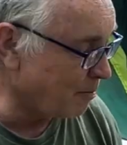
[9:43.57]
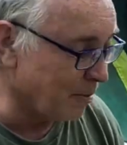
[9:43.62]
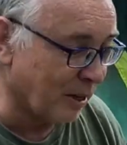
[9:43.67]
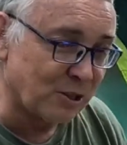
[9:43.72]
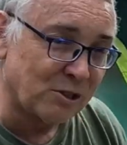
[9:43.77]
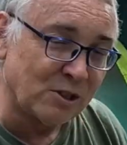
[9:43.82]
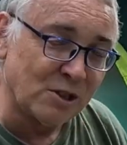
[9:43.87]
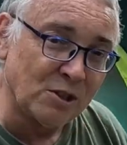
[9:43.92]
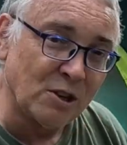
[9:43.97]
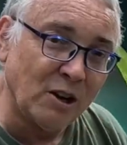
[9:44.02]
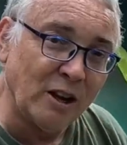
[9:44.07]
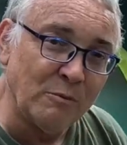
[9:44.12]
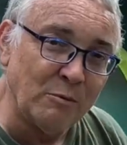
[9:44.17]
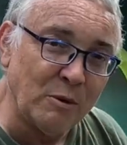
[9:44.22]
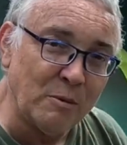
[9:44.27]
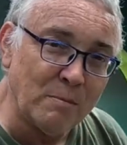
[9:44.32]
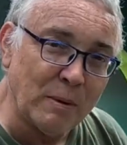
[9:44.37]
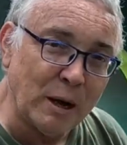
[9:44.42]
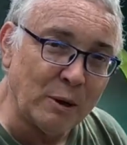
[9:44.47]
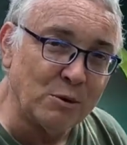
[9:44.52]
much designed
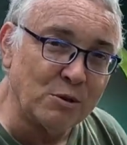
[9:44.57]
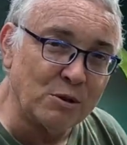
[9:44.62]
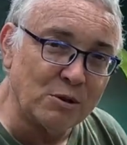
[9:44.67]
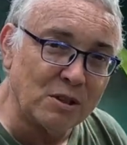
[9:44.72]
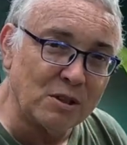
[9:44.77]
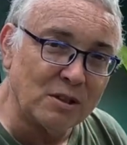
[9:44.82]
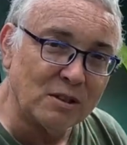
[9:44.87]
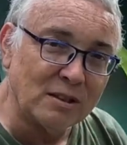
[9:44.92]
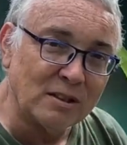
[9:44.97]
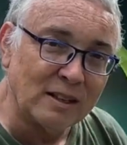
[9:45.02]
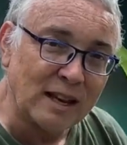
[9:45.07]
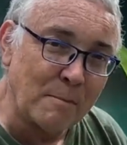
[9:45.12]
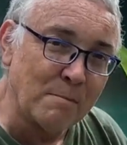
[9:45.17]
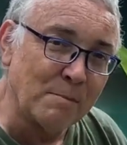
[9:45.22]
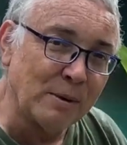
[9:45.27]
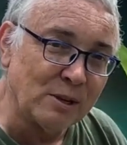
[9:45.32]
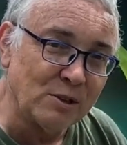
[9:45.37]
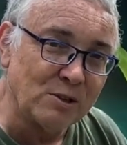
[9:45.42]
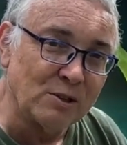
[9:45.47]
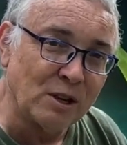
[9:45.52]
with most
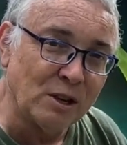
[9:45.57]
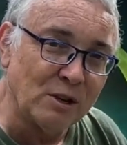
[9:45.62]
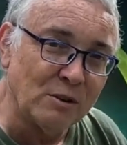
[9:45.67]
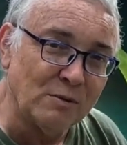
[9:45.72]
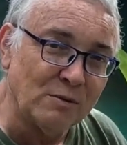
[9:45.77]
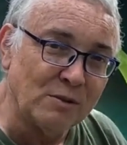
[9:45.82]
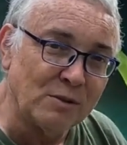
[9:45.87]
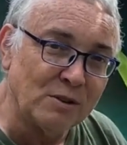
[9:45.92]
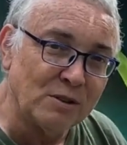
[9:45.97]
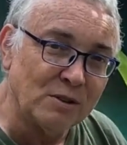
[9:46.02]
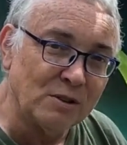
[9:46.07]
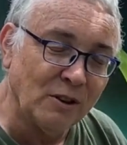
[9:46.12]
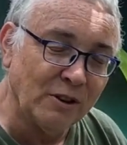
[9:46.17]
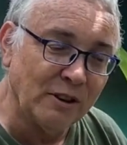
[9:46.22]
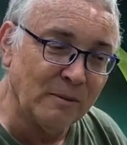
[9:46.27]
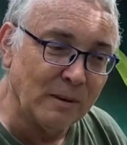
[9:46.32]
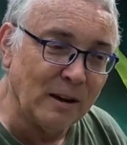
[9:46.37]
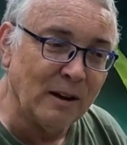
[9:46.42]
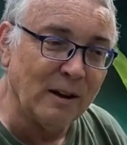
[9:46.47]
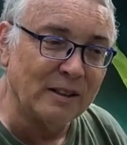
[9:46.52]
camping stoves on the
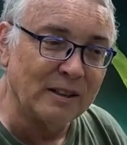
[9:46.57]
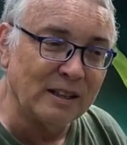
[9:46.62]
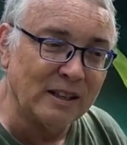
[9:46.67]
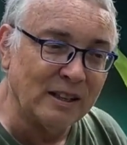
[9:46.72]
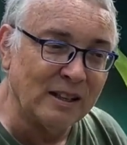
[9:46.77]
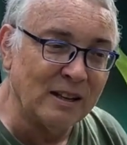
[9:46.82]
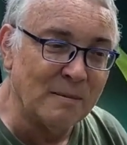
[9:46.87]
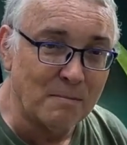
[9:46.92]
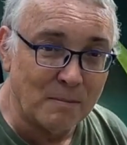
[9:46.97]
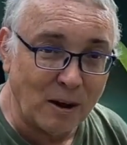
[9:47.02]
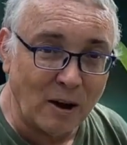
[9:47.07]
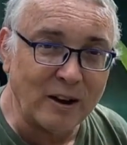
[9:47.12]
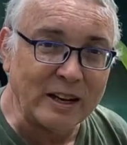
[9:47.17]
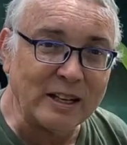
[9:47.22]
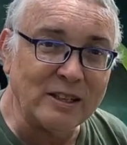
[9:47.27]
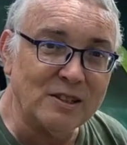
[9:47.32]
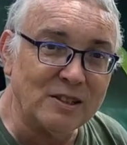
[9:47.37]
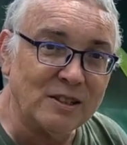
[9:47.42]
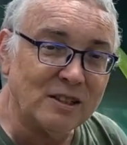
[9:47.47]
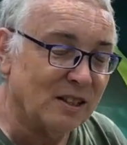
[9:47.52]
market in
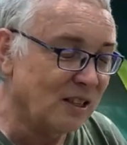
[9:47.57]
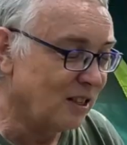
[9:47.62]
mind,